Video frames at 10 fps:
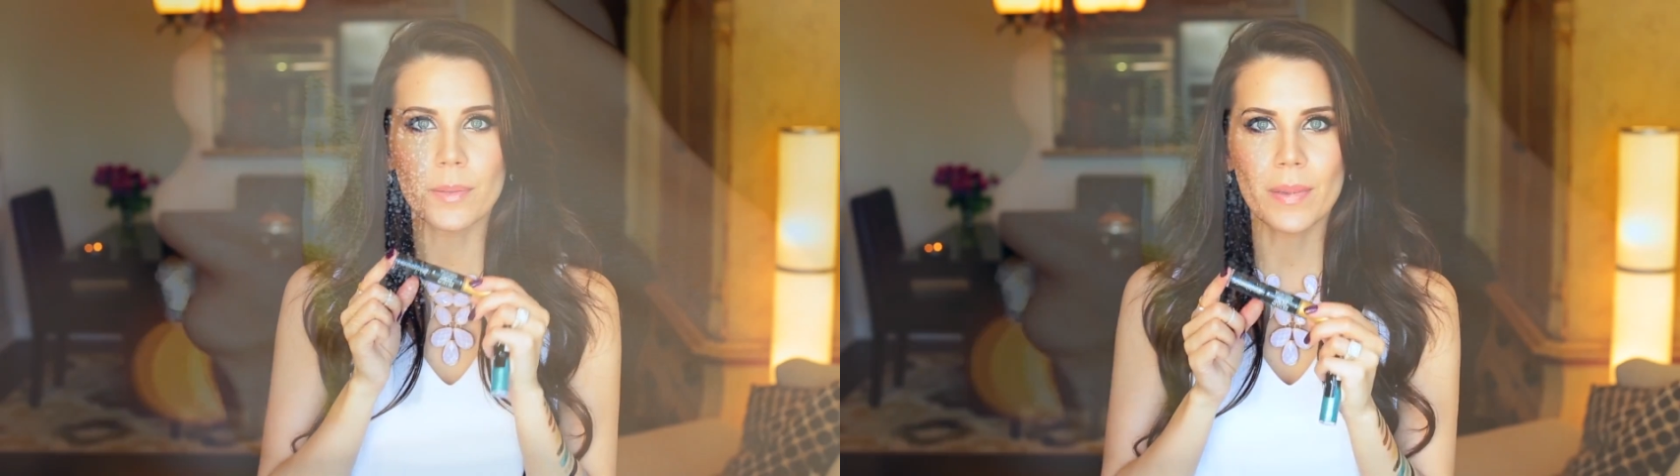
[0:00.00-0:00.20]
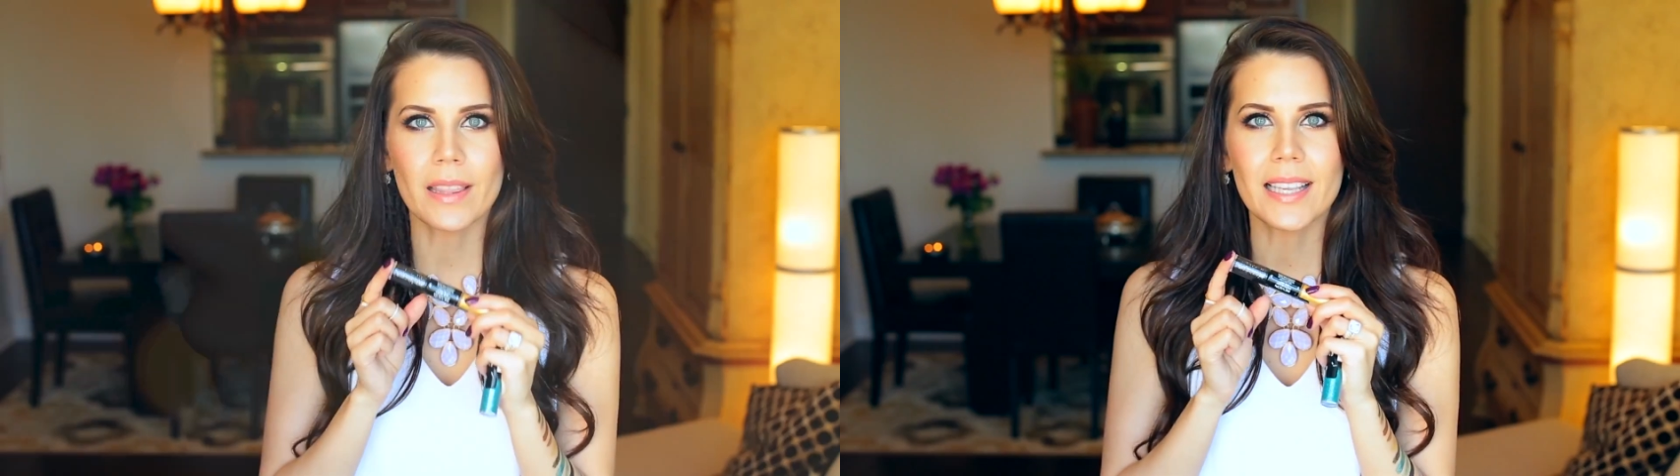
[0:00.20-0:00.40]

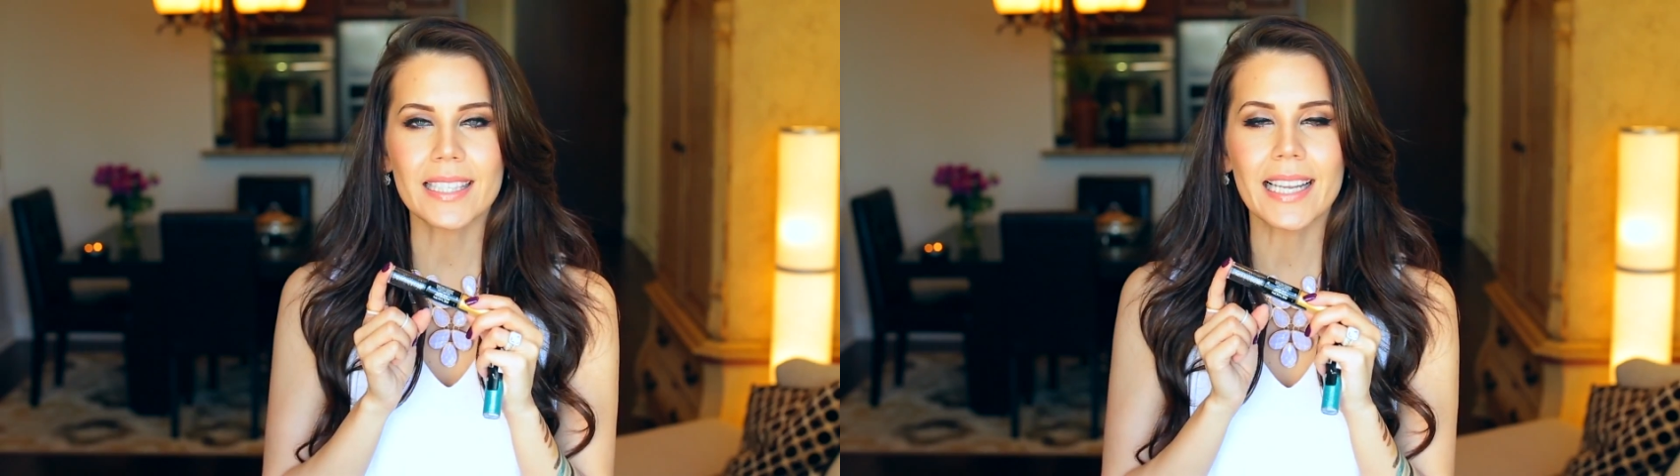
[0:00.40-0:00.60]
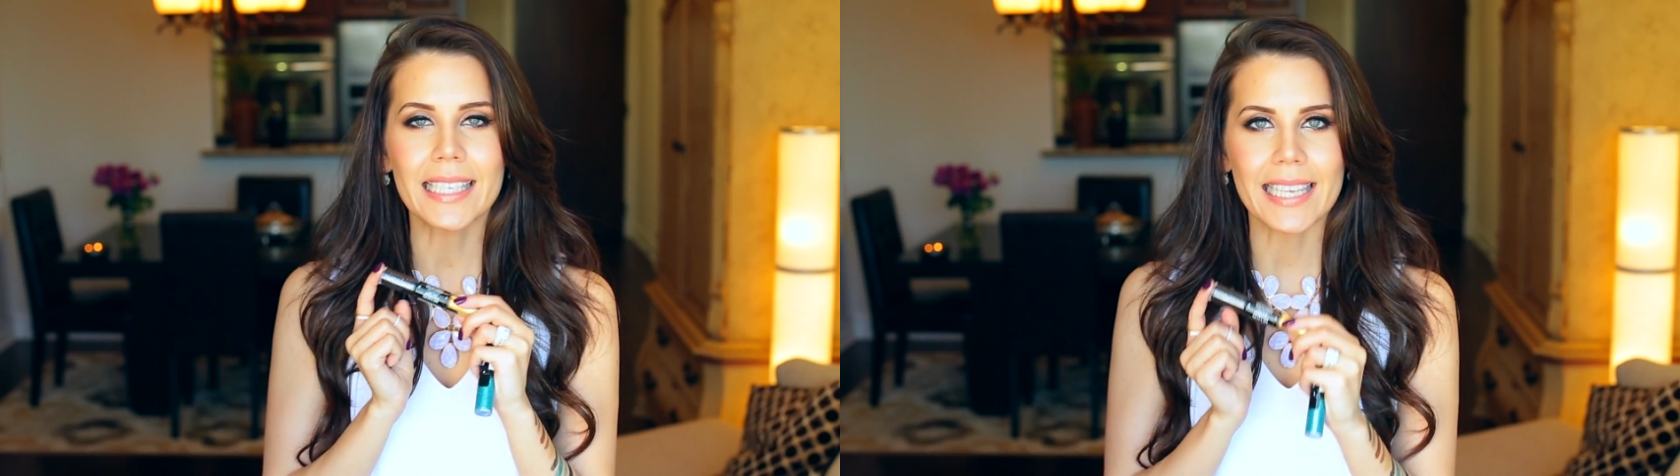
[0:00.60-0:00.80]
to be
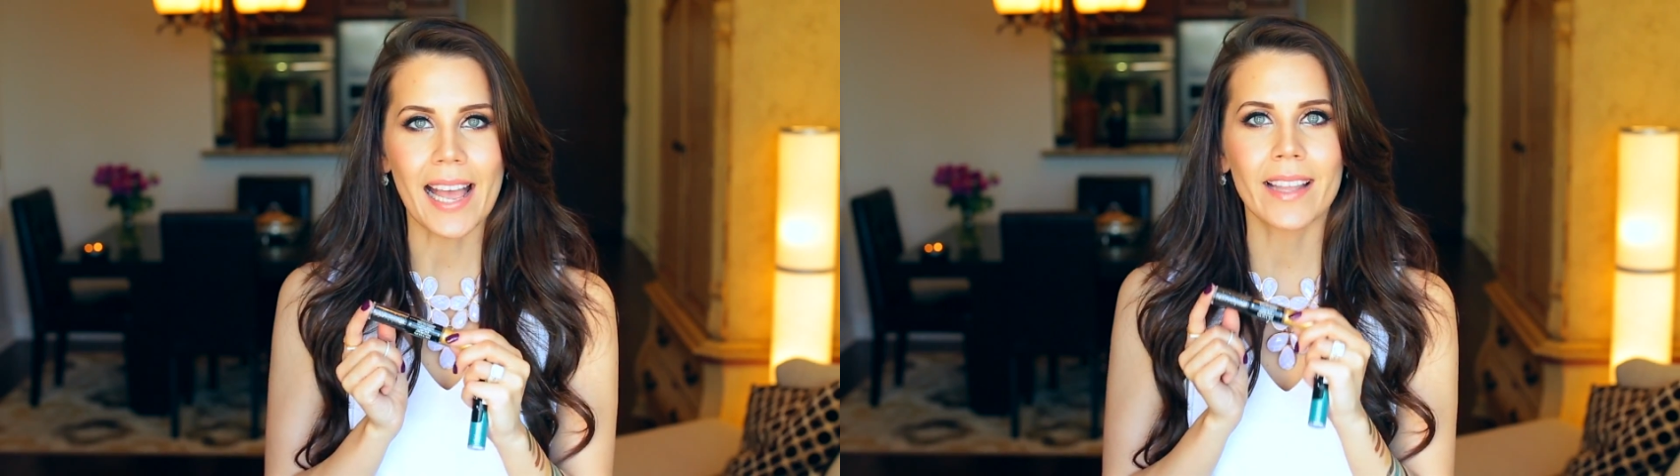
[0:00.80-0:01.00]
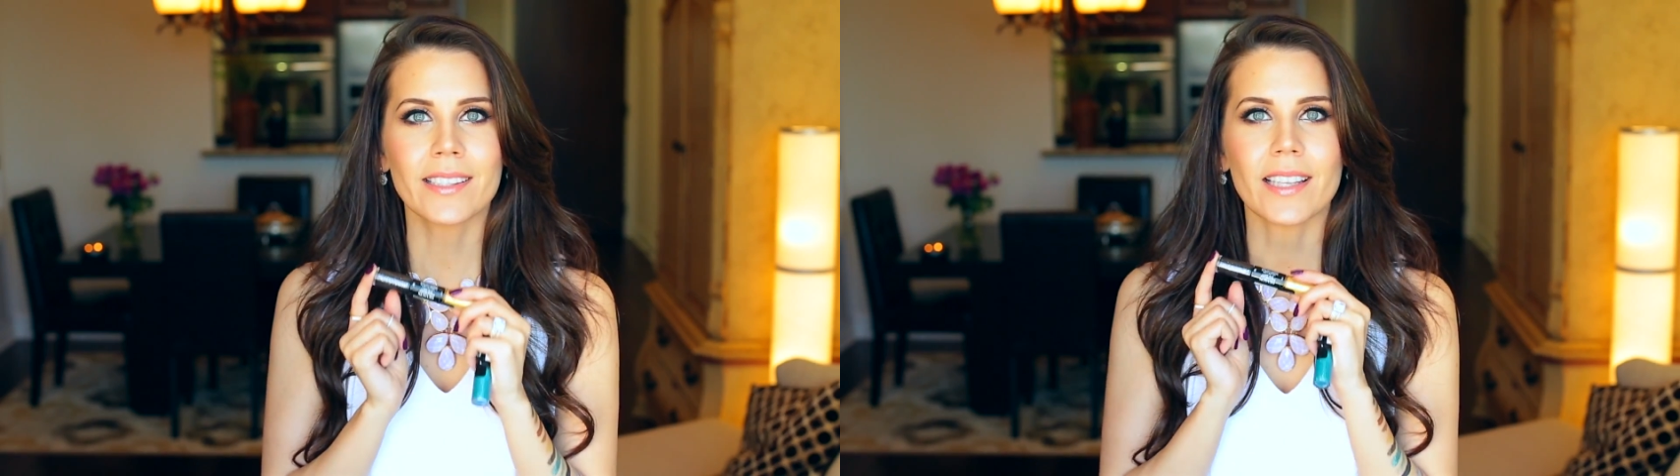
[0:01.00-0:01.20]
this
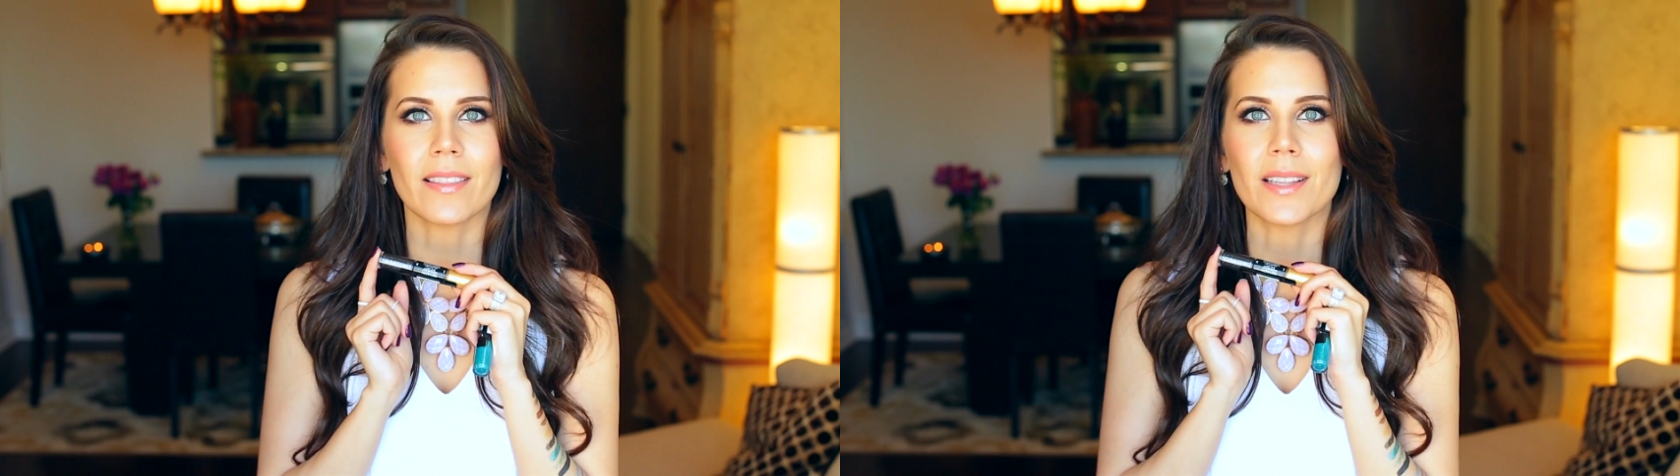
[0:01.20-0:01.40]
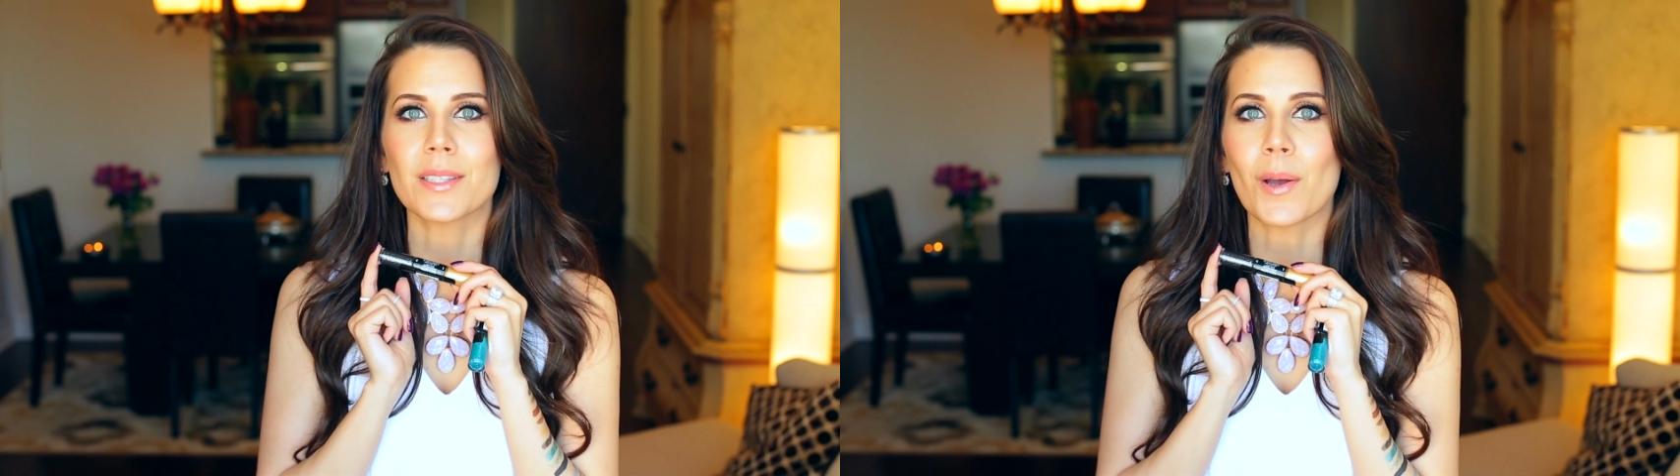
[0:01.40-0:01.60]
intense
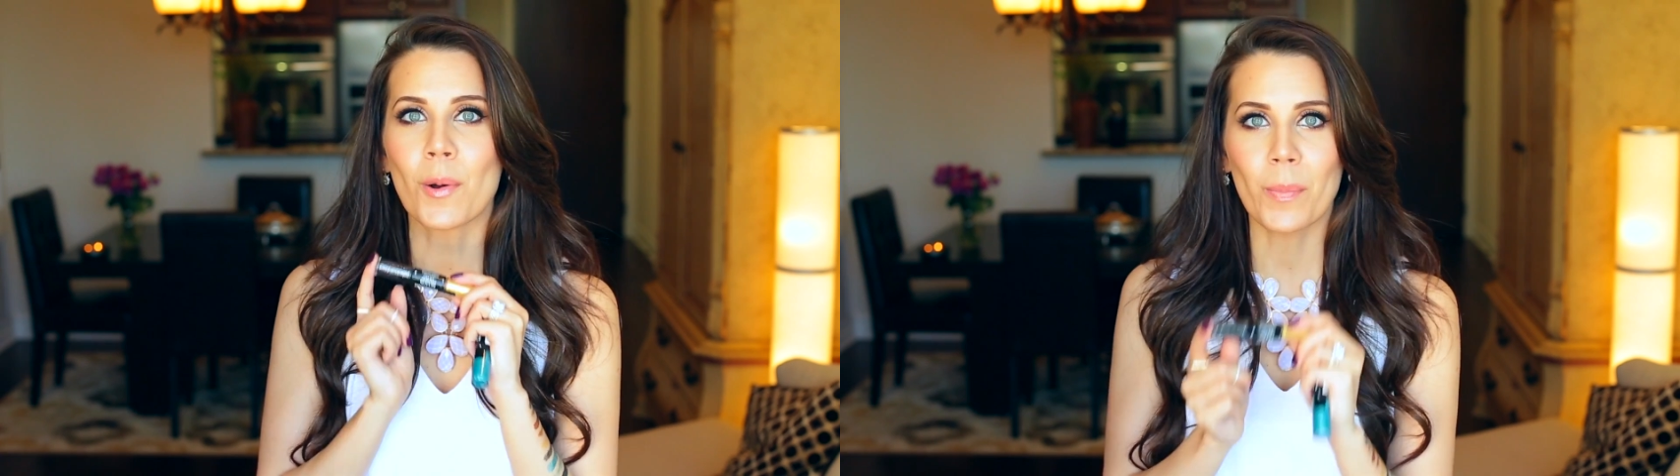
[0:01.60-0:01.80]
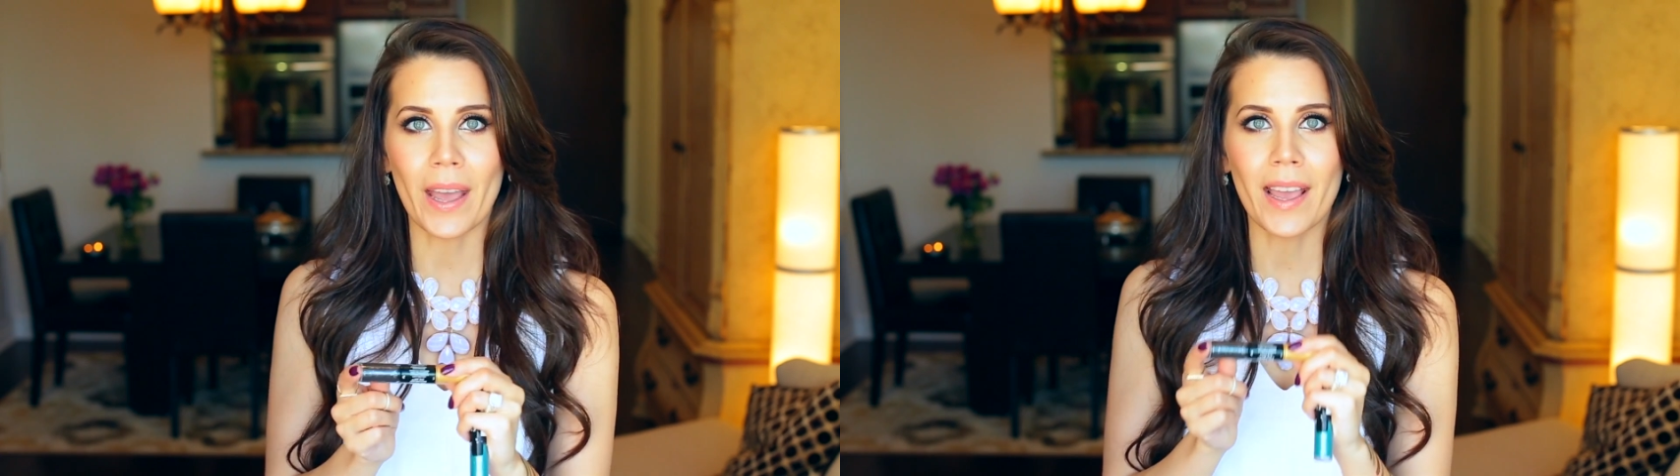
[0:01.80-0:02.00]
and this
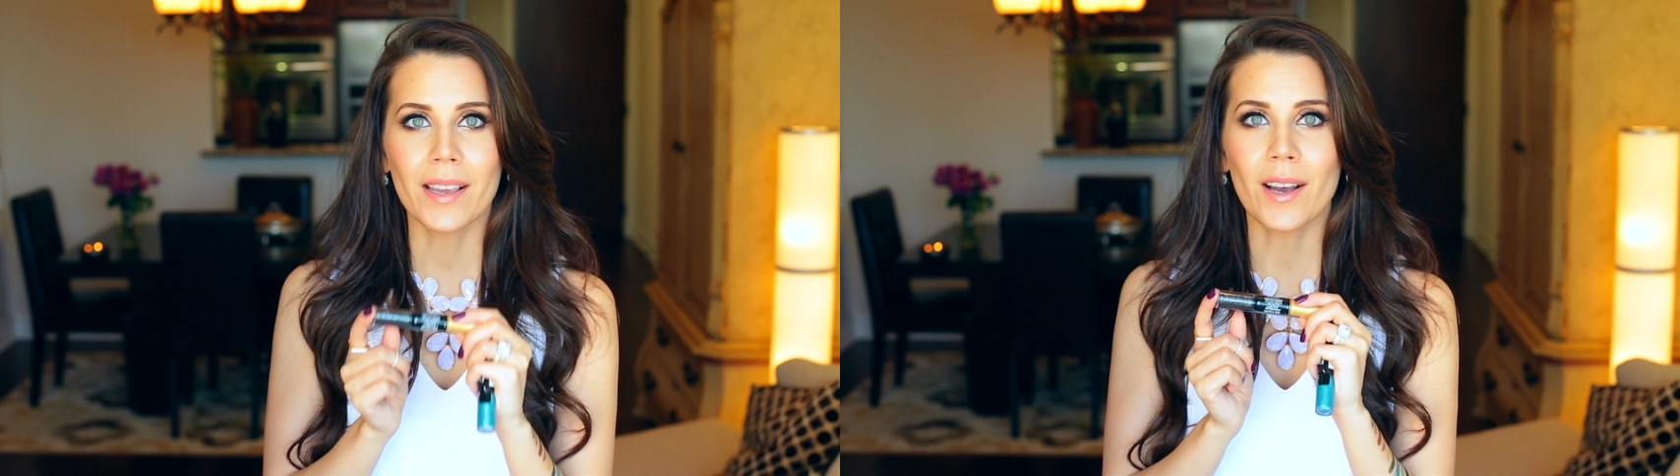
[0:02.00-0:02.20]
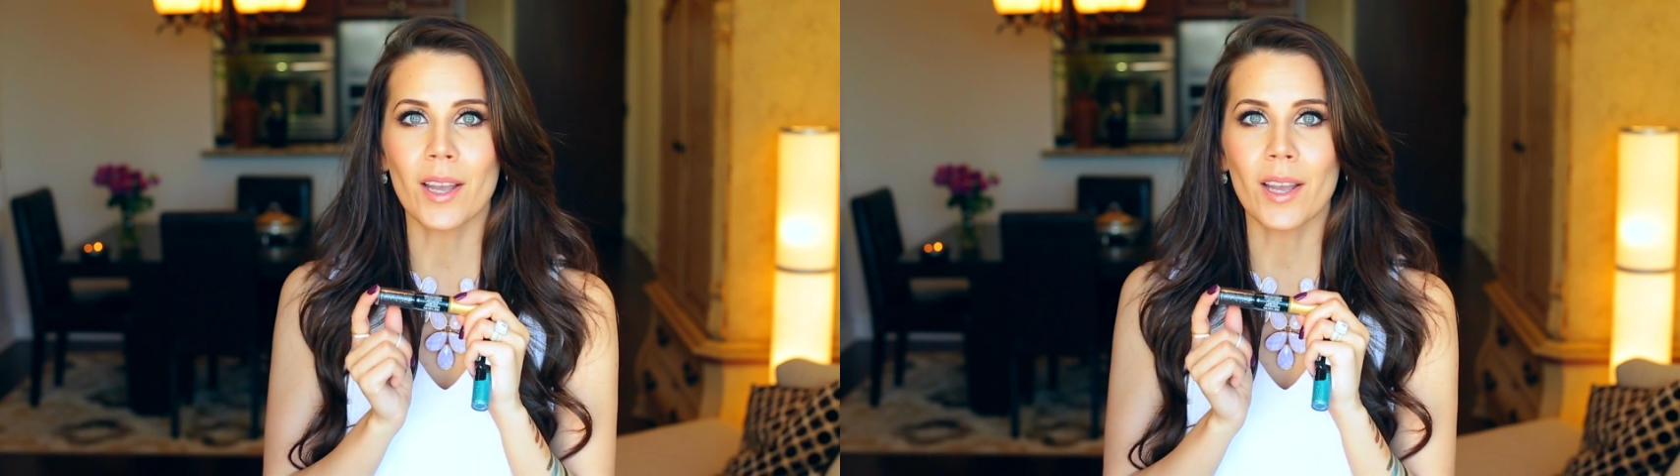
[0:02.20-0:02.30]
opaque,